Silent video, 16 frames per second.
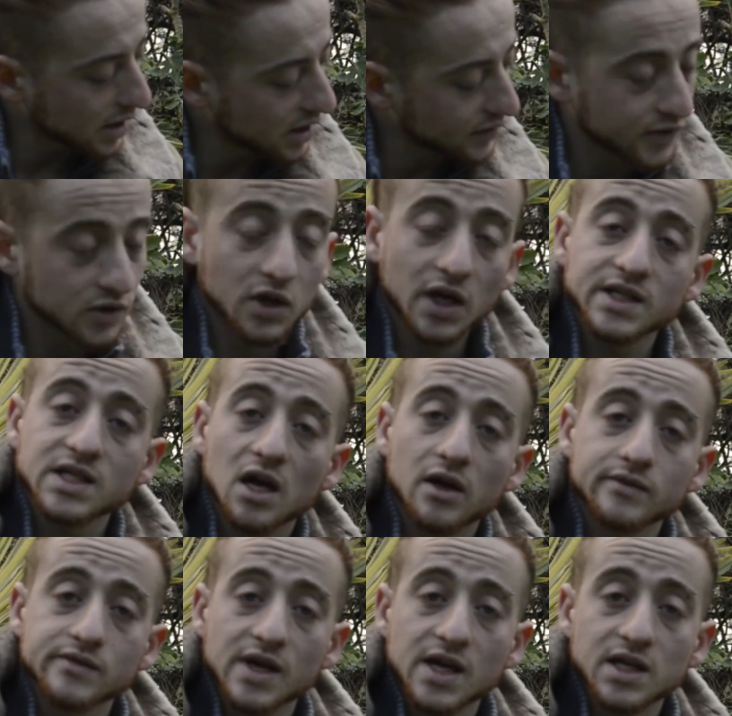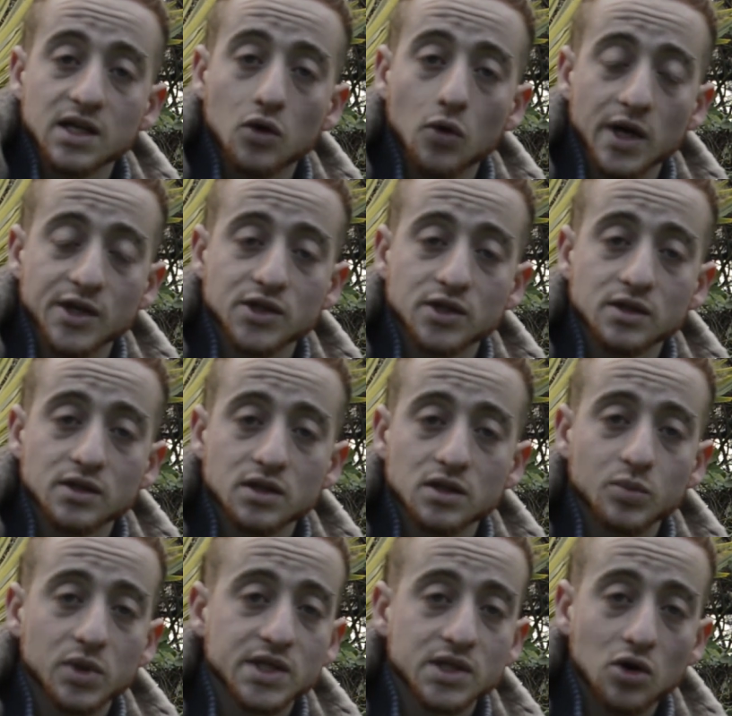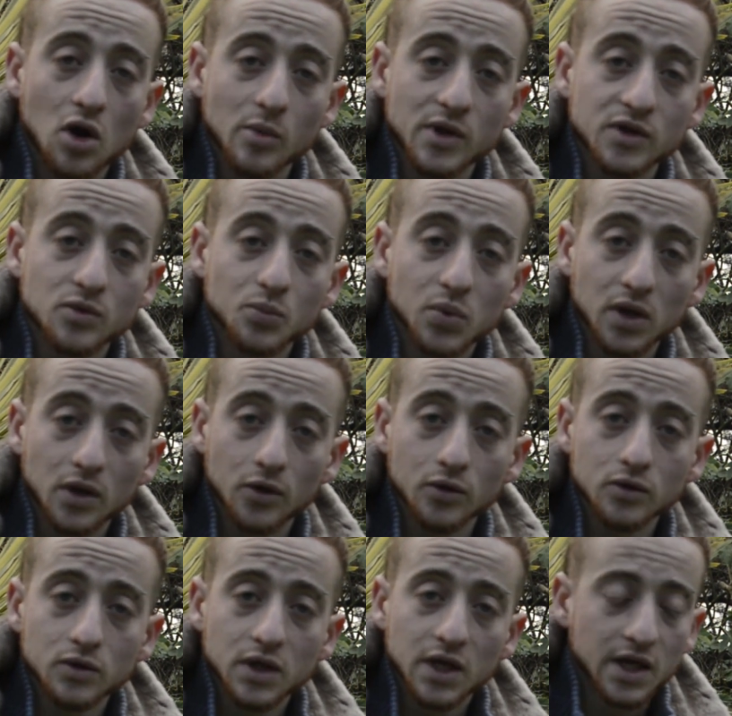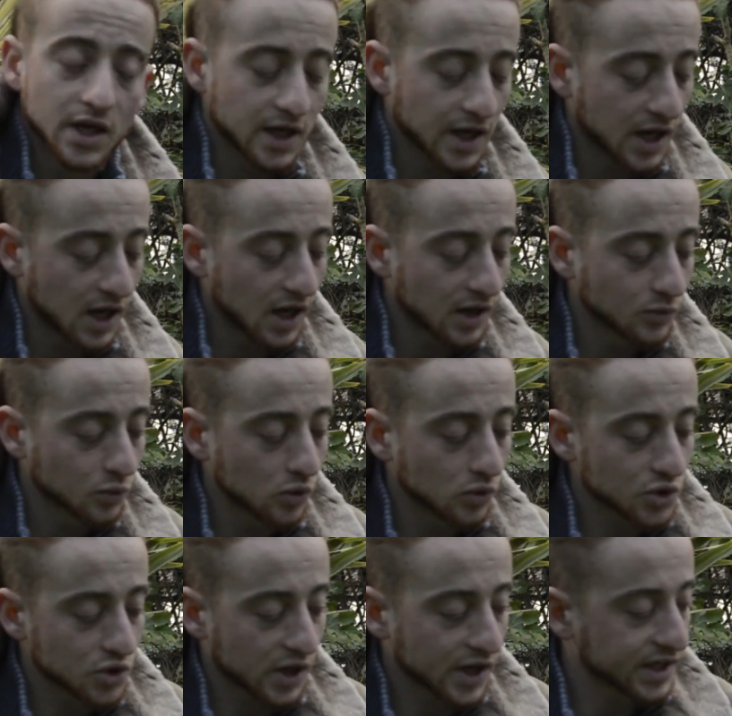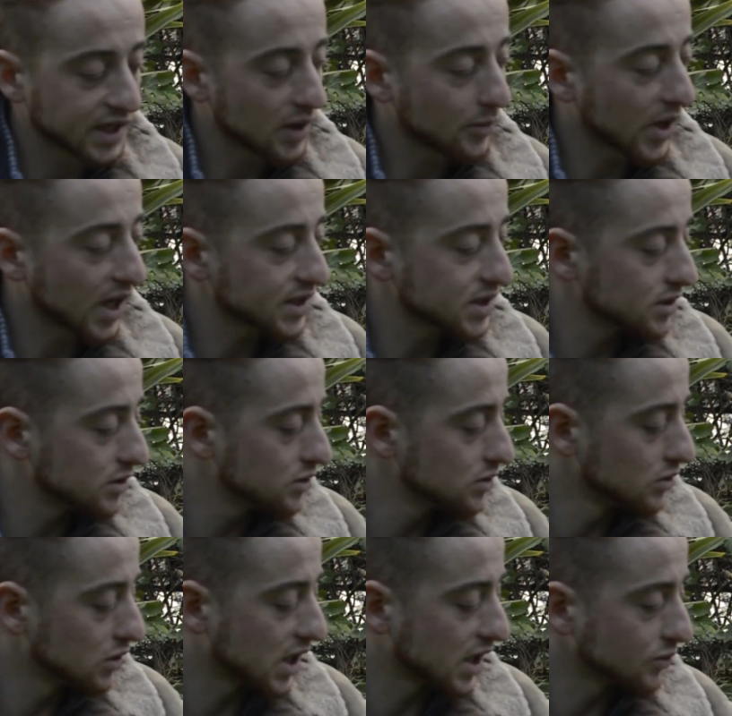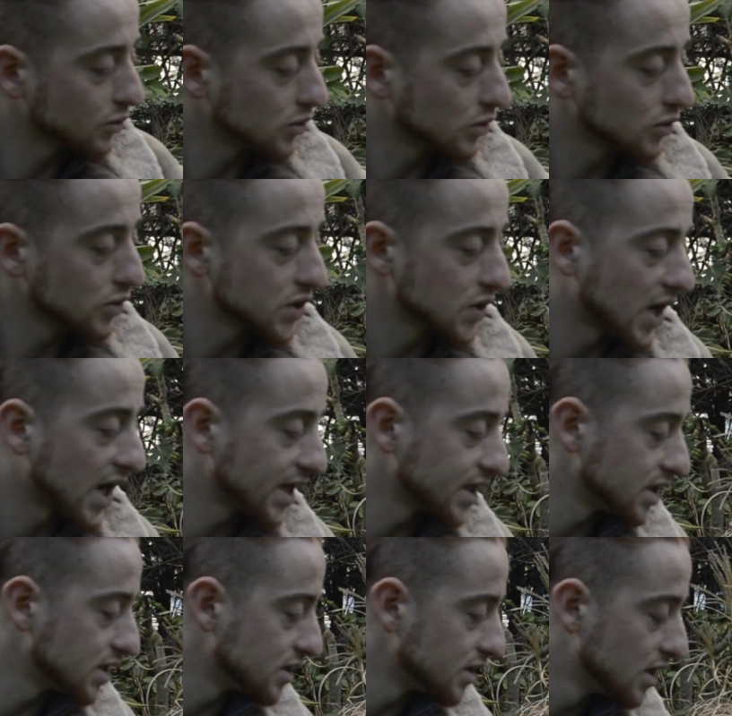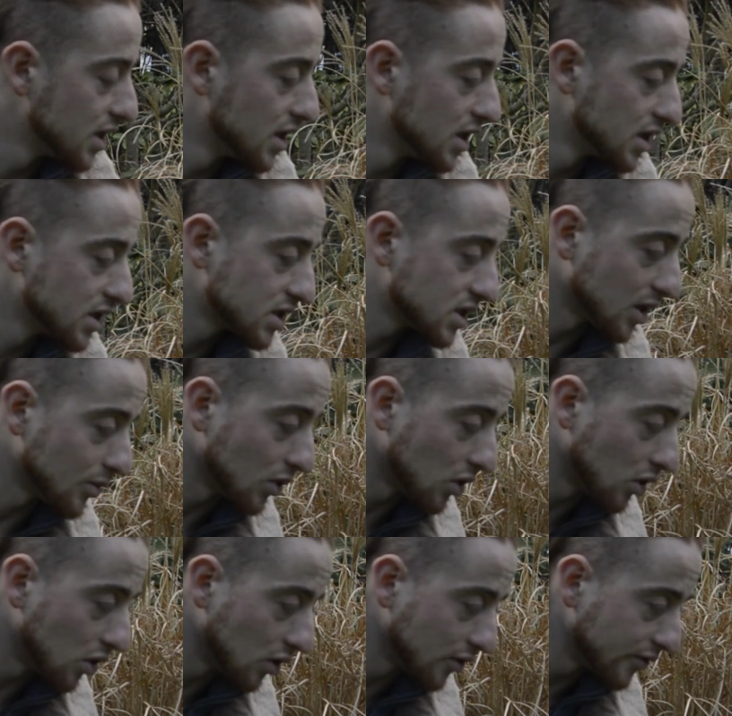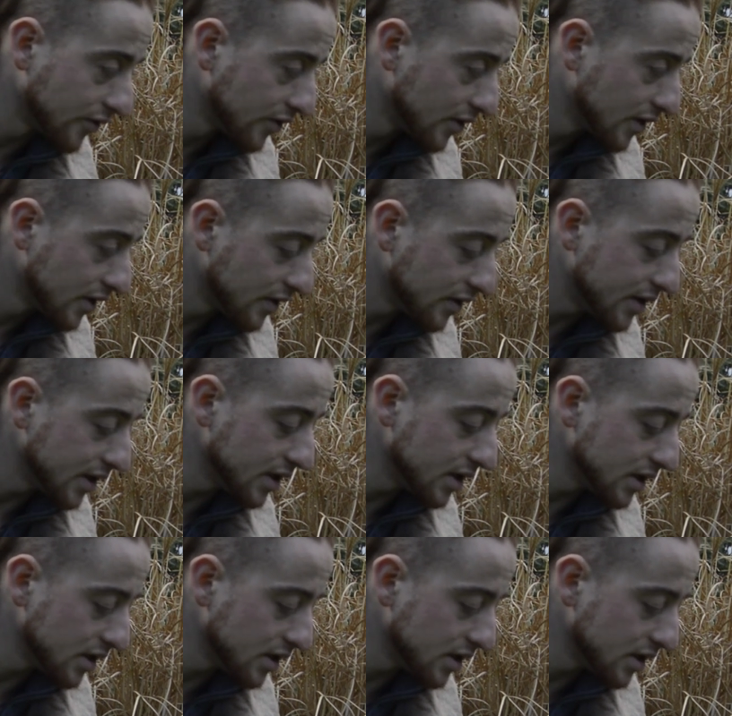If you guys have any questions, please comment them below and we'll try and get back to you, and we'll also add in some of the